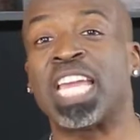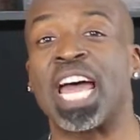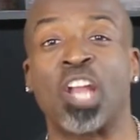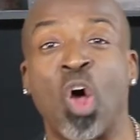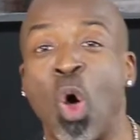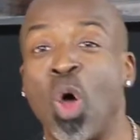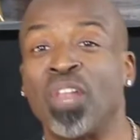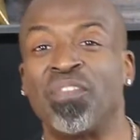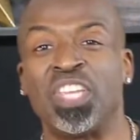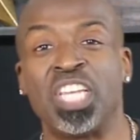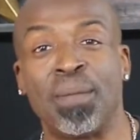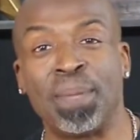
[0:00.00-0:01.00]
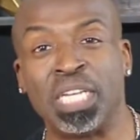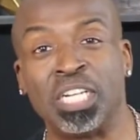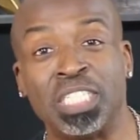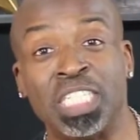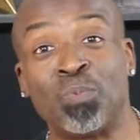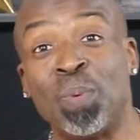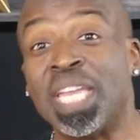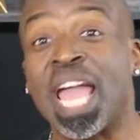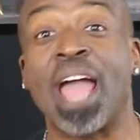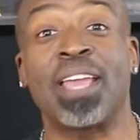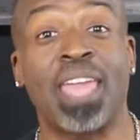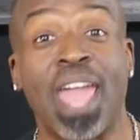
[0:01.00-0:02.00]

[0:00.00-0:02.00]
You got all of the yummy goodness. We got